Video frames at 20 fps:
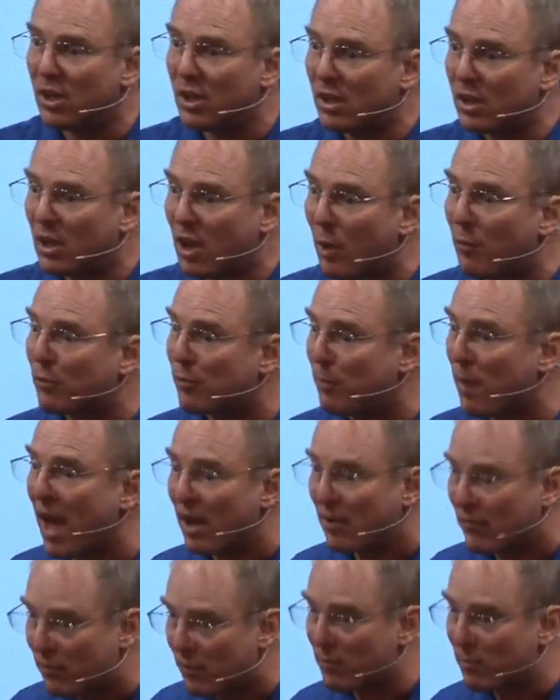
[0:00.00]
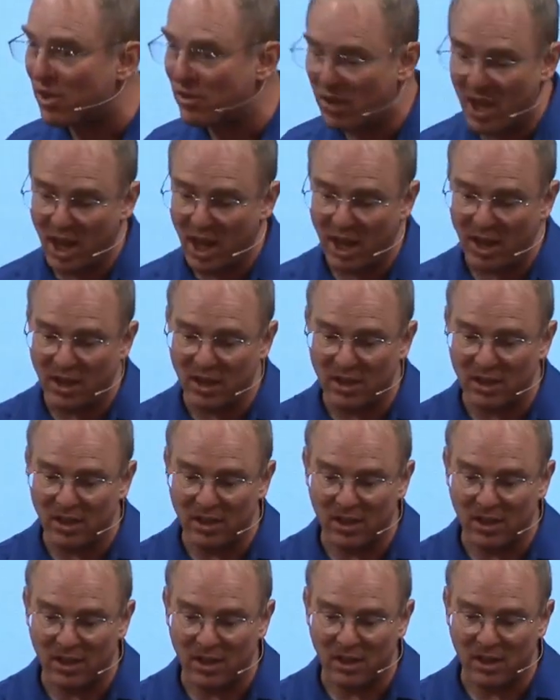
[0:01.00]
comes back from the dead,
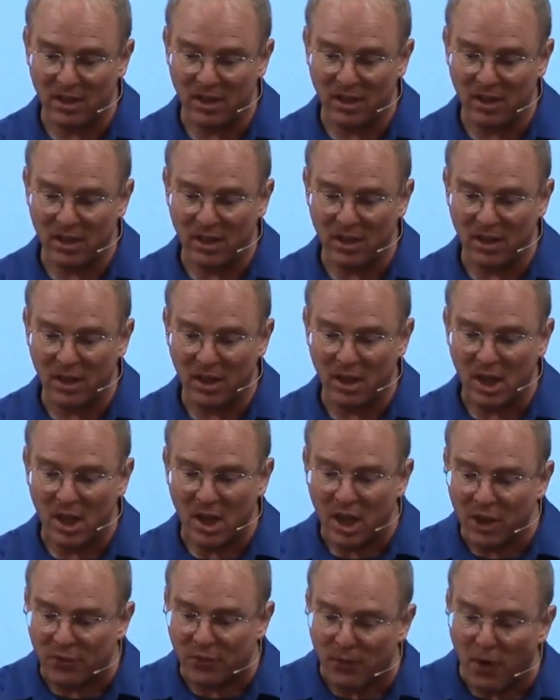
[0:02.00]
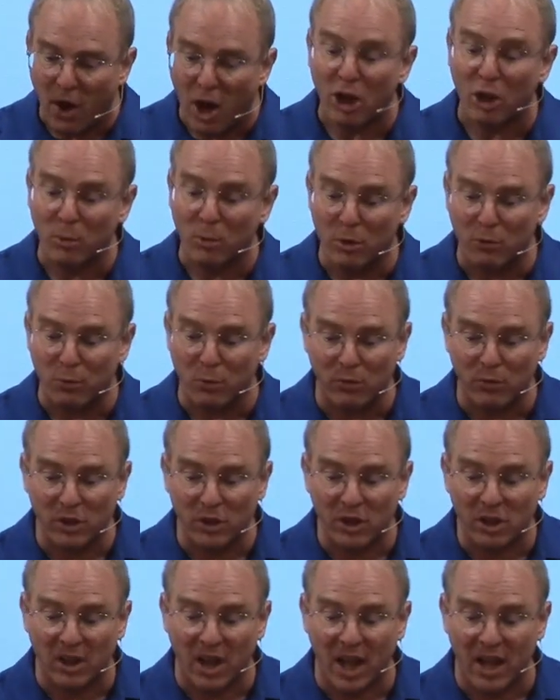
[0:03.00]
his followers will
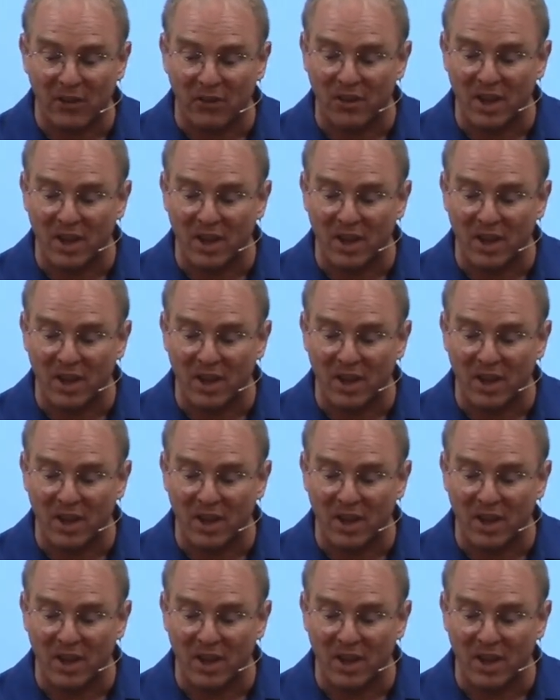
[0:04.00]
realize